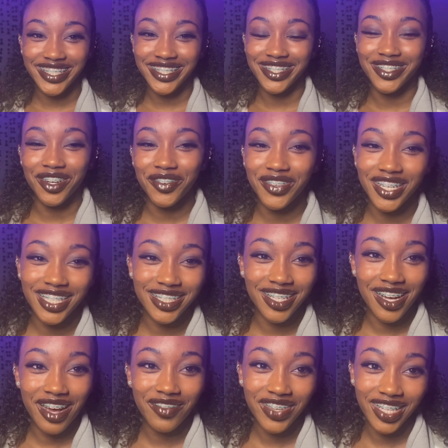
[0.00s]
Don't forget to
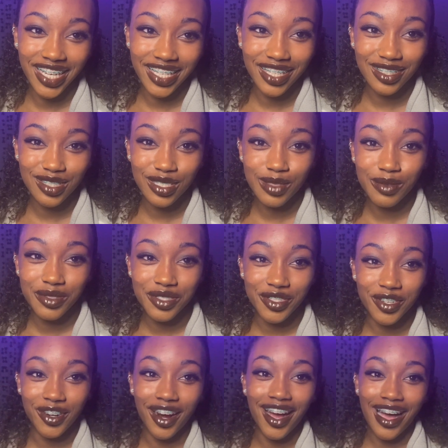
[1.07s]
comment, like, and
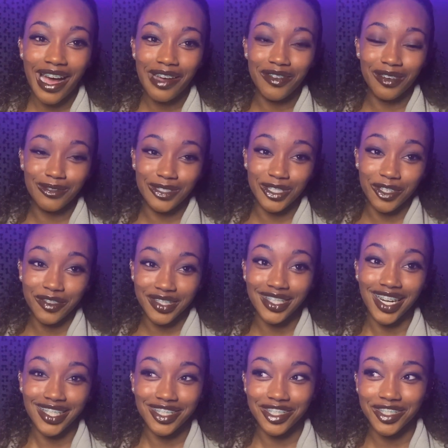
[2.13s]
subscribe. I'm so
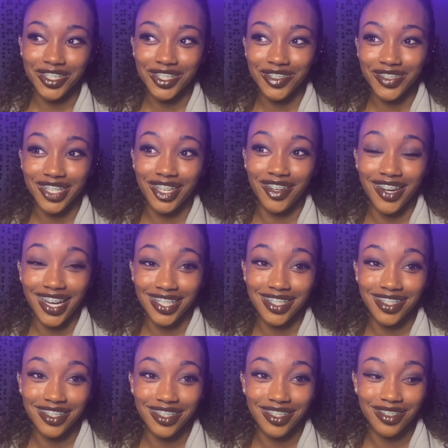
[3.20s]
excited to do this video,
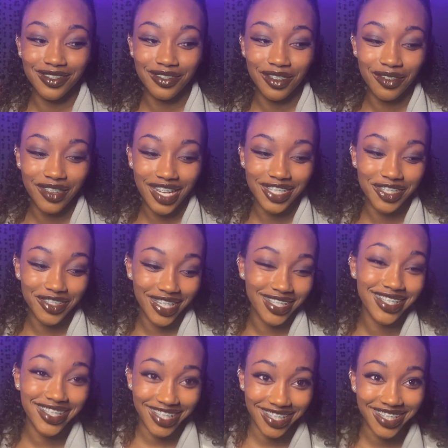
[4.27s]
actually. I'm glad you guys
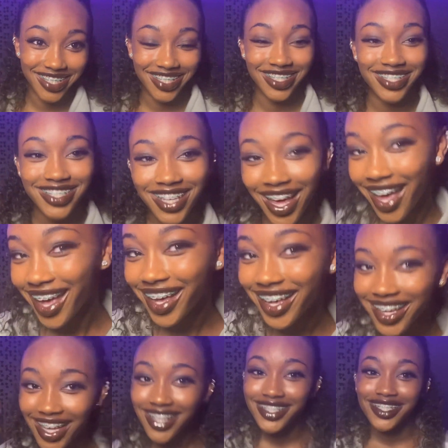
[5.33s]
suggested this,
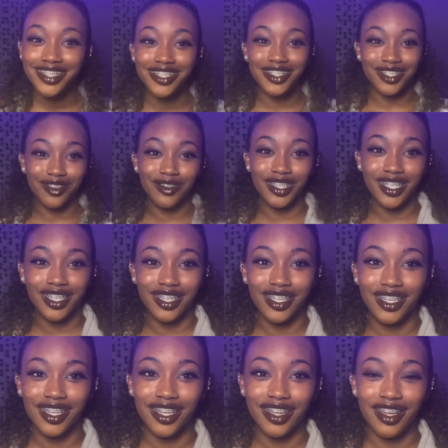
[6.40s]
because this is something
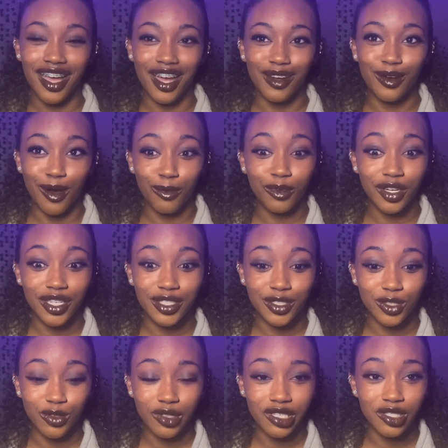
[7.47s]
I know I'm gonna
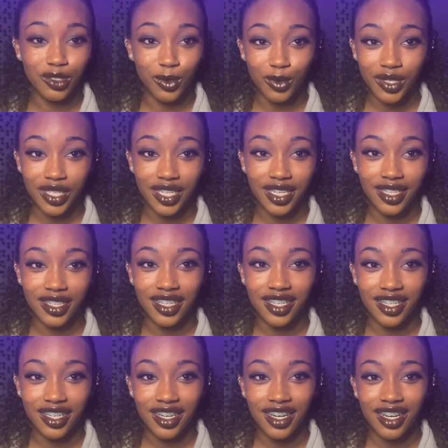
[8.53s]
enjoy doing, and
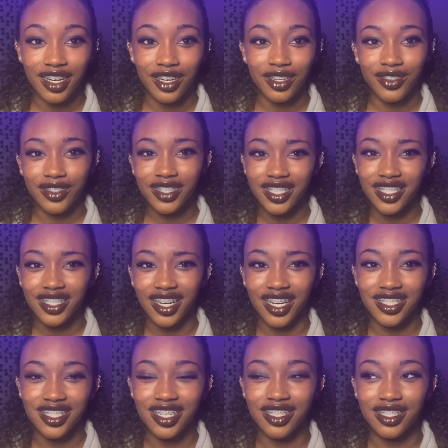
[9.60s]
that really I
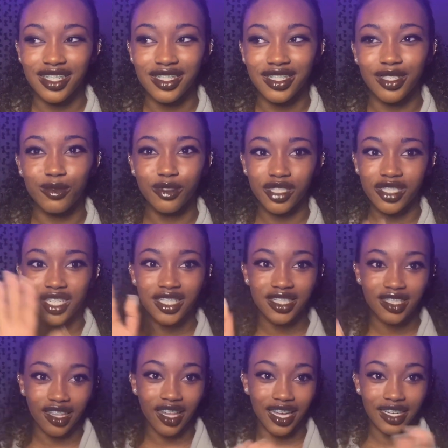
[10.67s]
should have did. And we changed
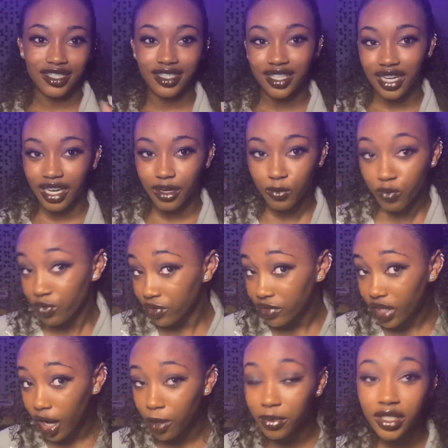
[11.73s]
the lighting today.
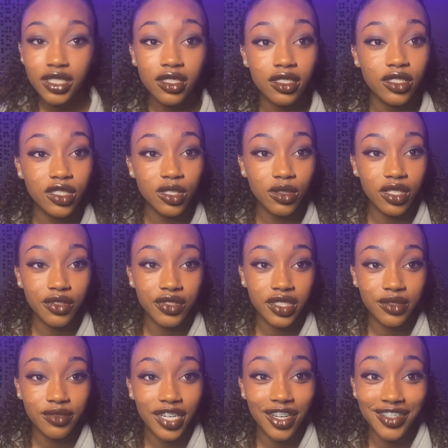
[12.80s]
I hope it doesn't look too different.
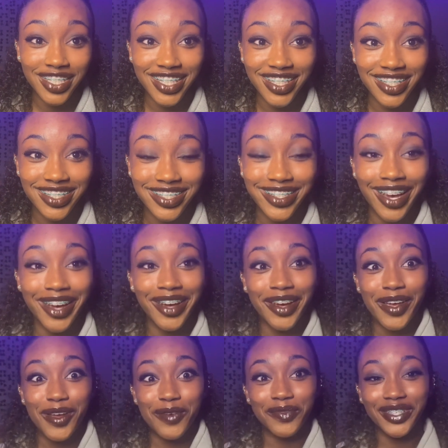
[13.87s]
I don't think it does,
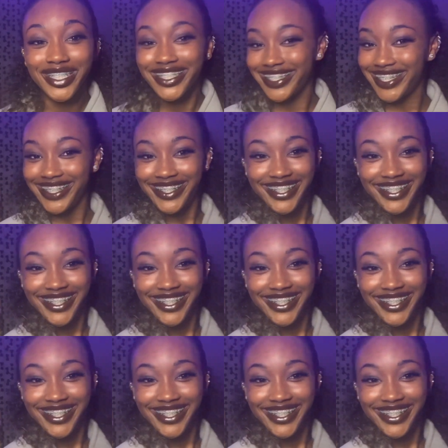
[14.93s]
but yeah.